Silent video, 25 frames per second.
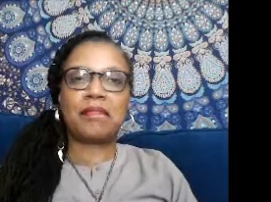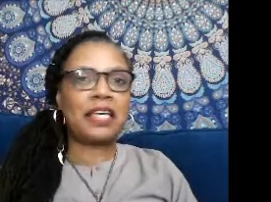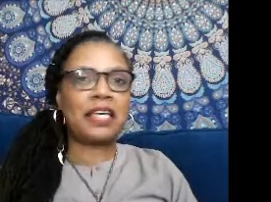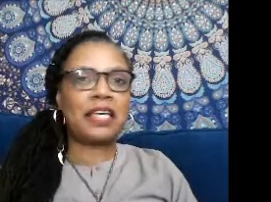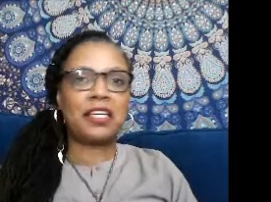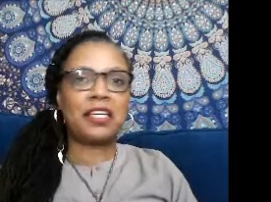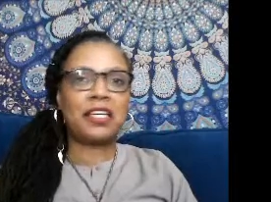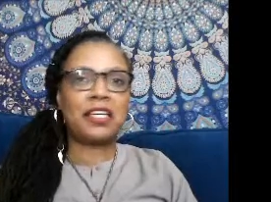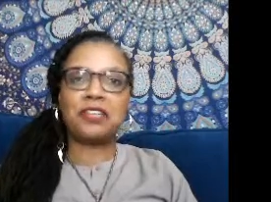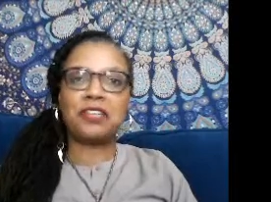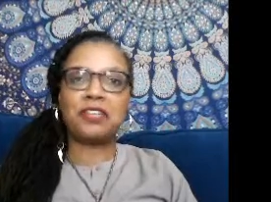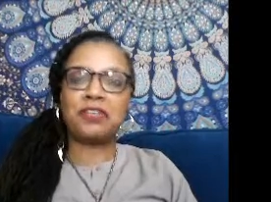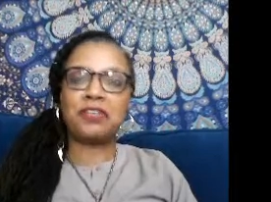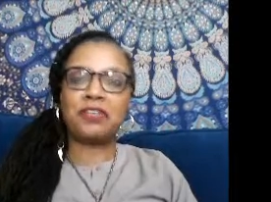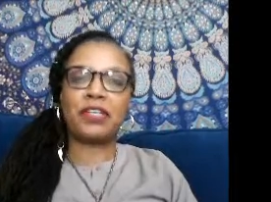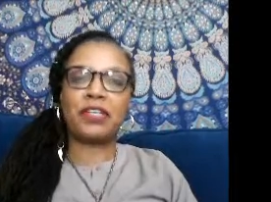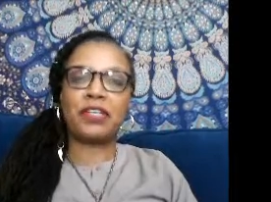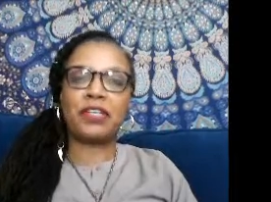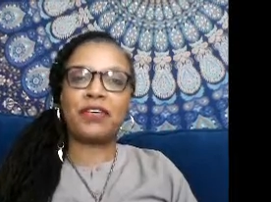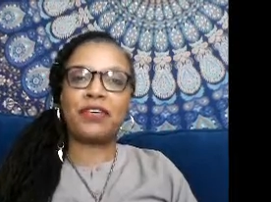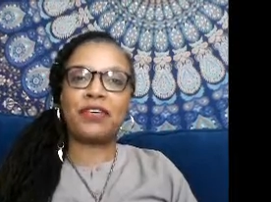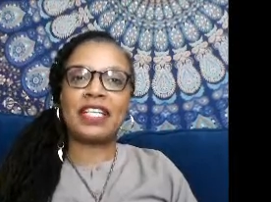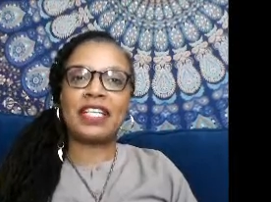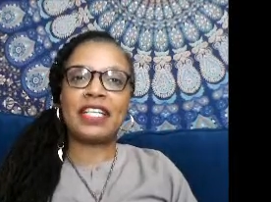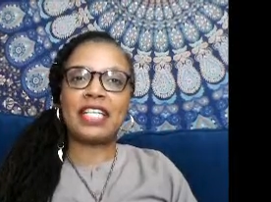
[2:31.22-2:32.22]
You're doing a
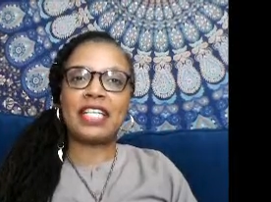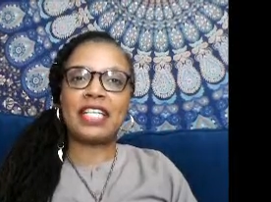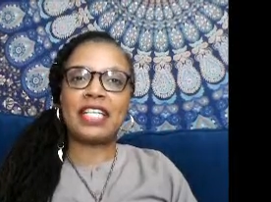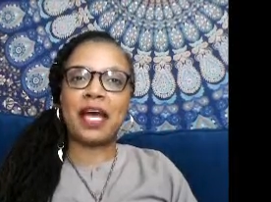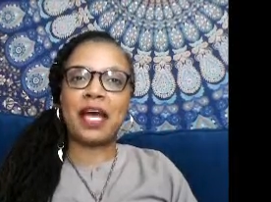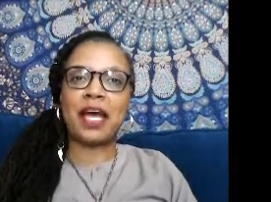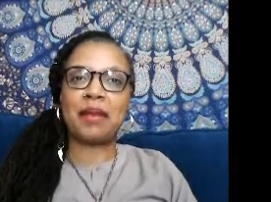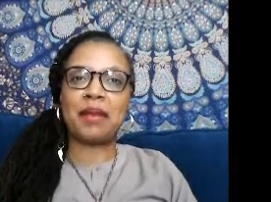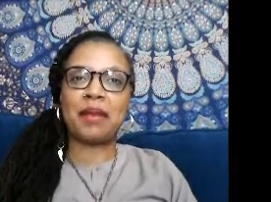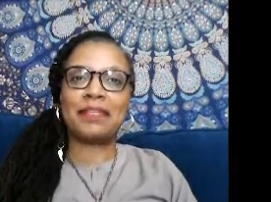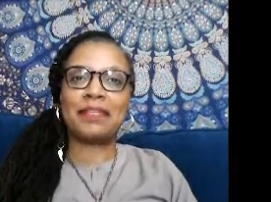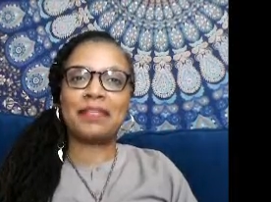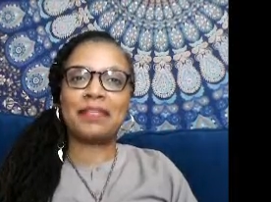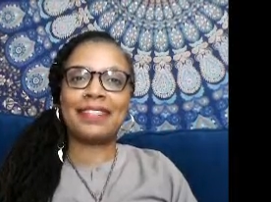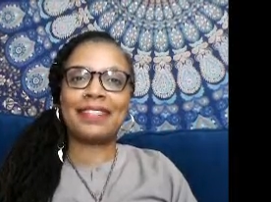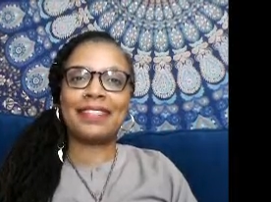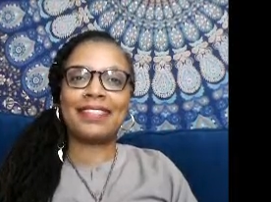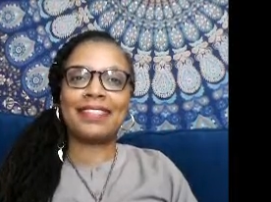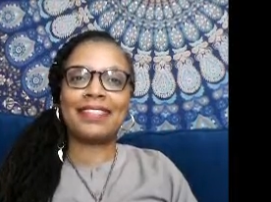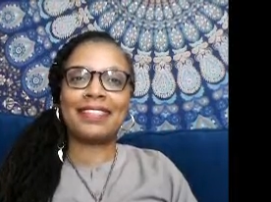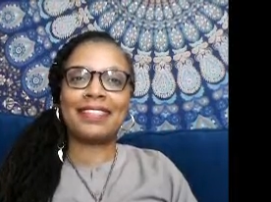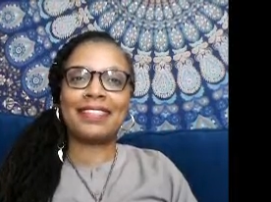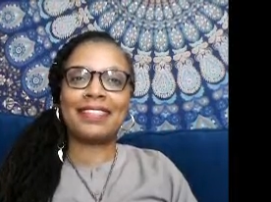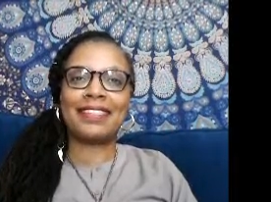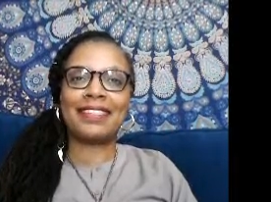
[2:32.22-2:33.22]
great job.
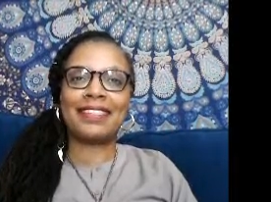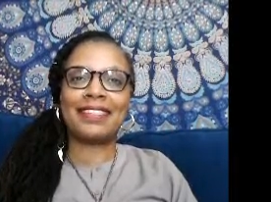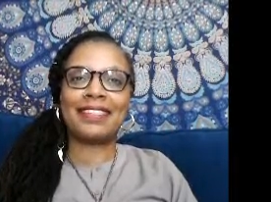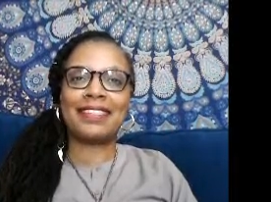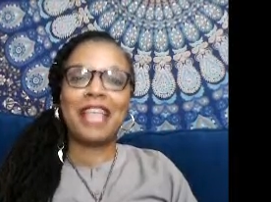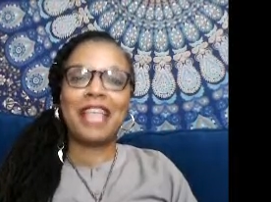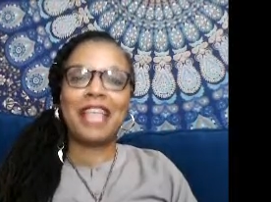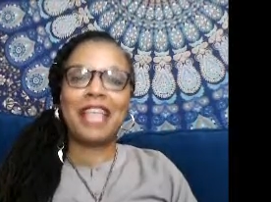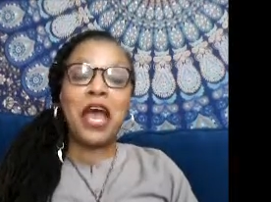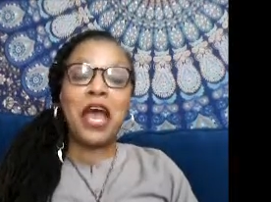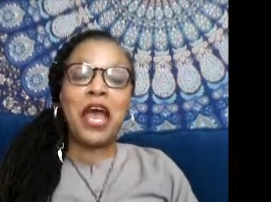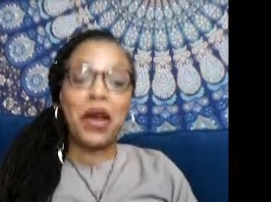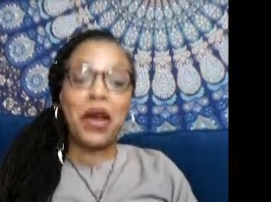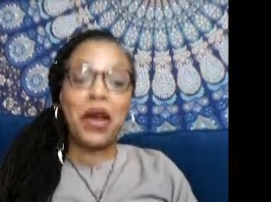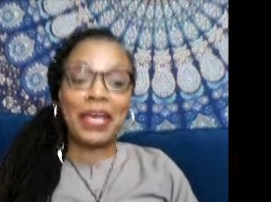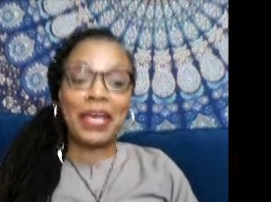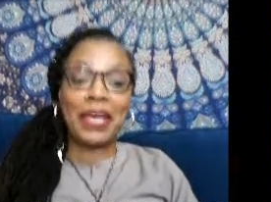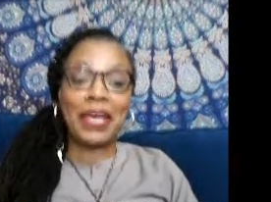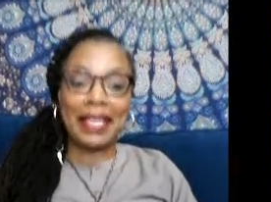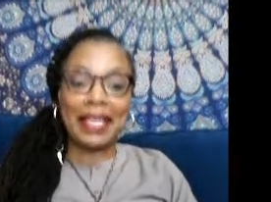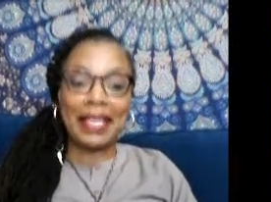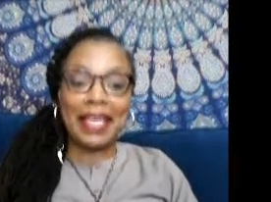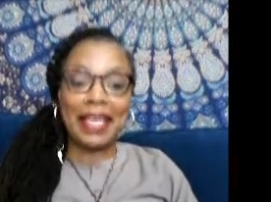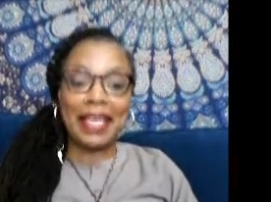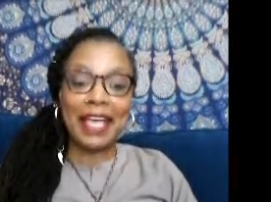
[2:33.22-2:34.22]
Okay,
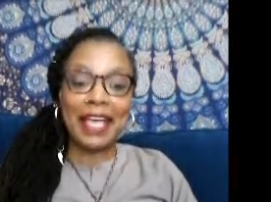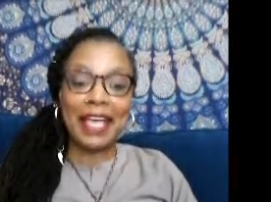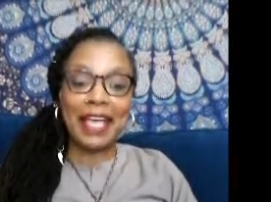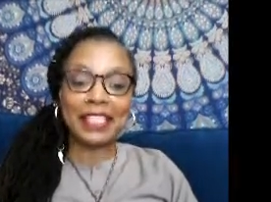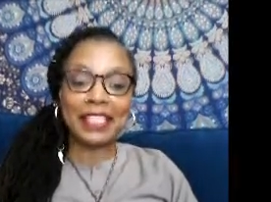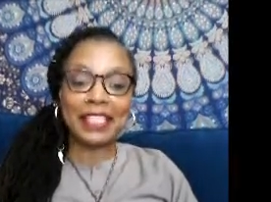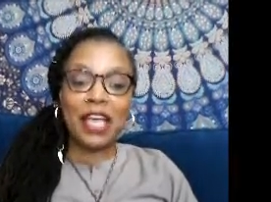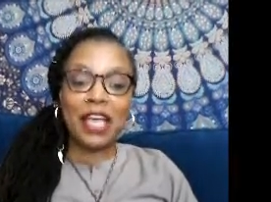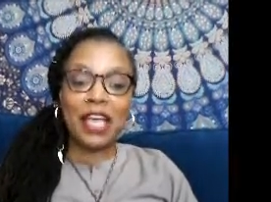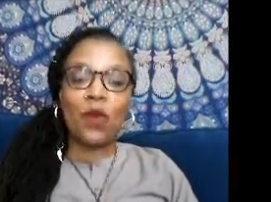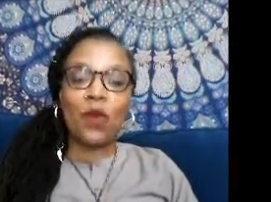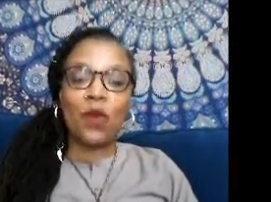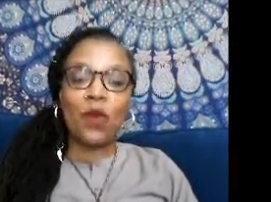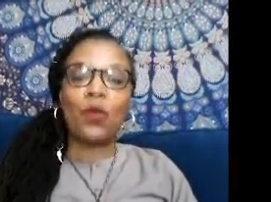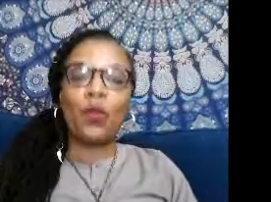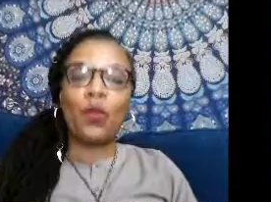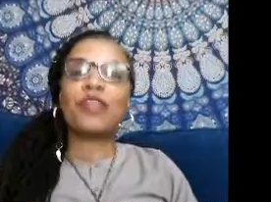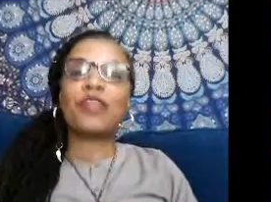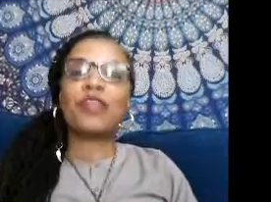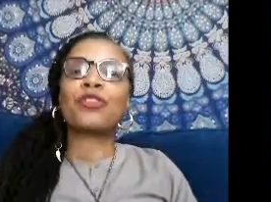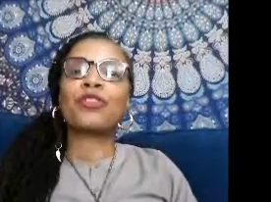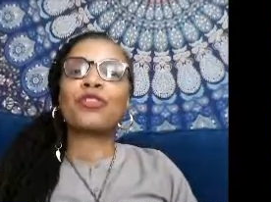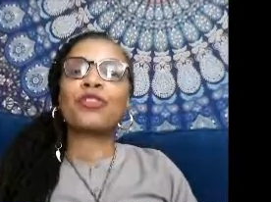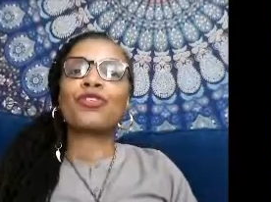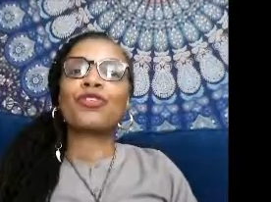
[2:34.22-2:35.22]
next, what are
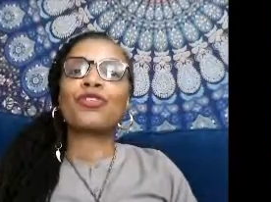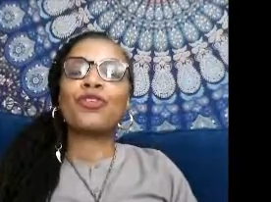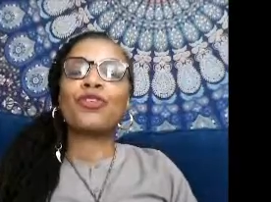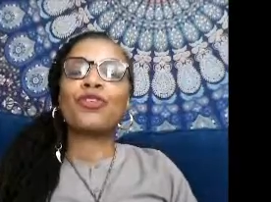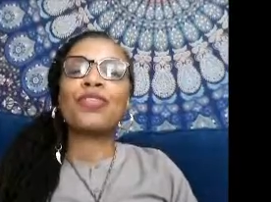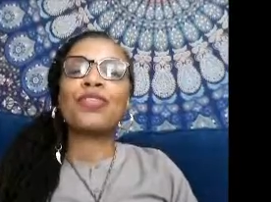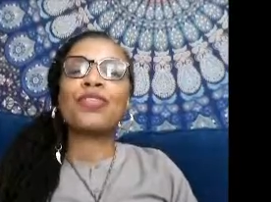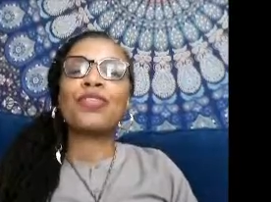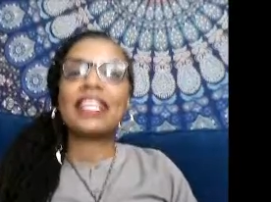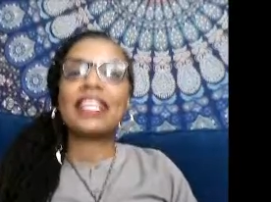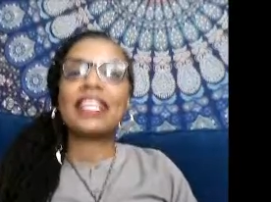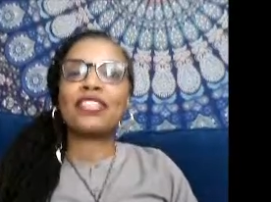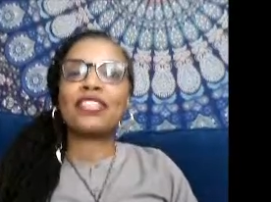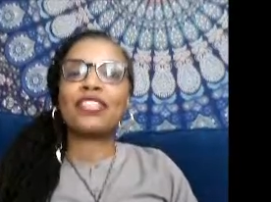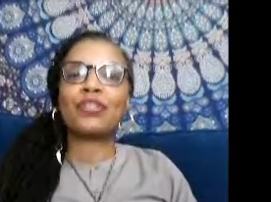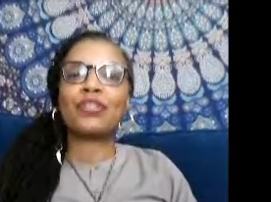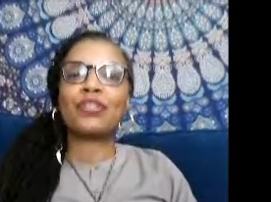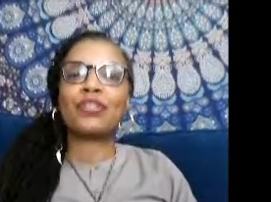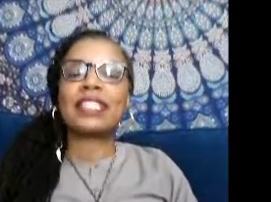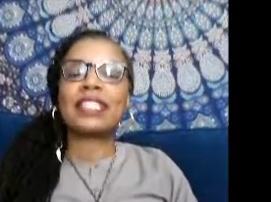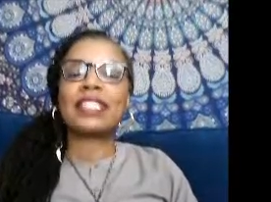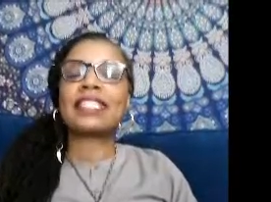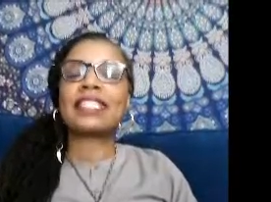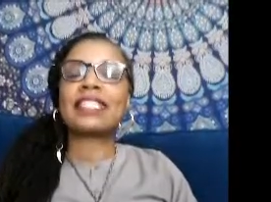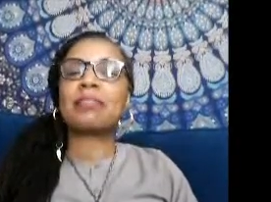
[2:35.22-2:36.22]
2 things you could
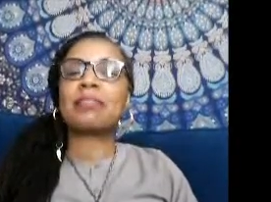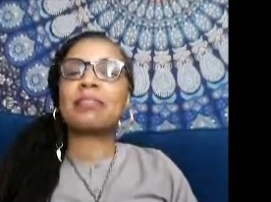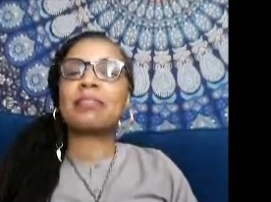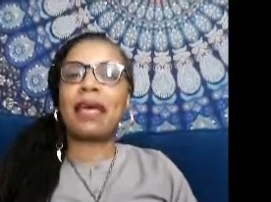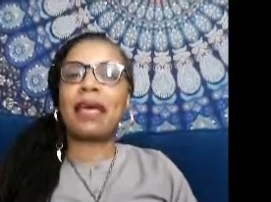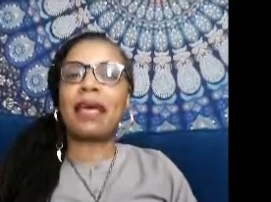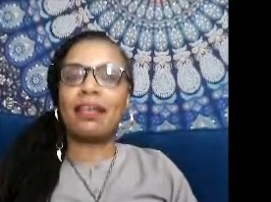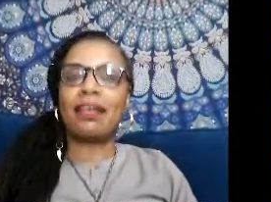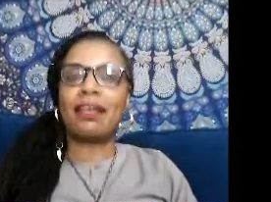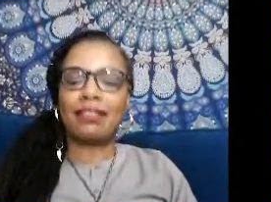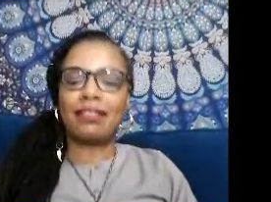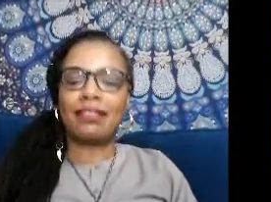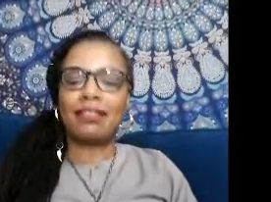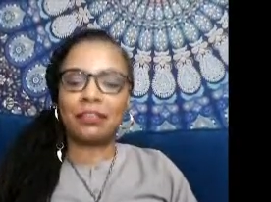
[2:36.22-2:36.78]
smell?